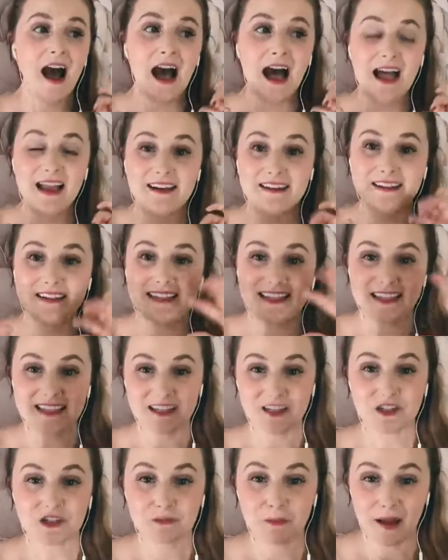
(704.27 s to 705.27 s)
I
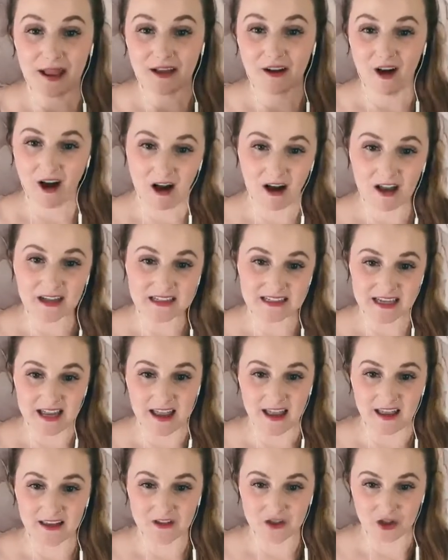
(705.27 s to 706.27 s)
teach my
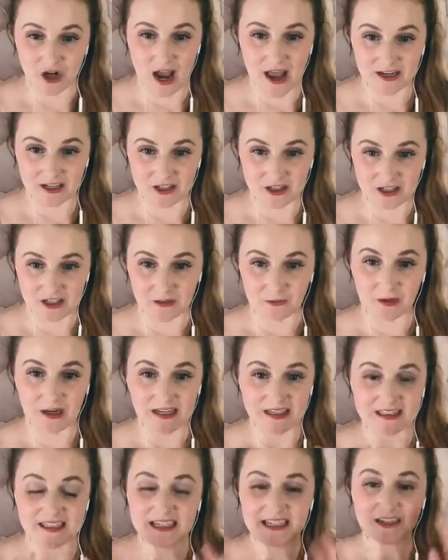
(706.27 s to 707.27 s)
content strategy, when
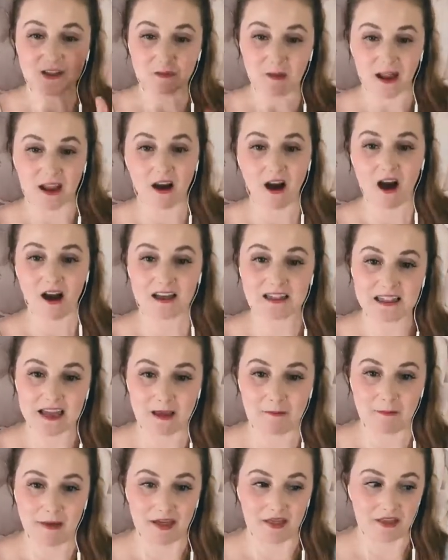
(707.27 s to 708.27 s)
I teach my
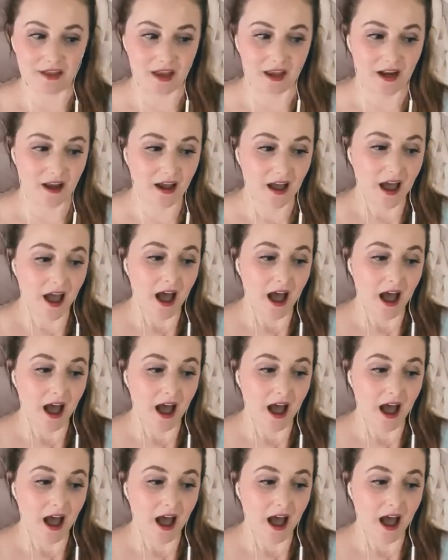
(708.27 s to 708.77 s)
content method,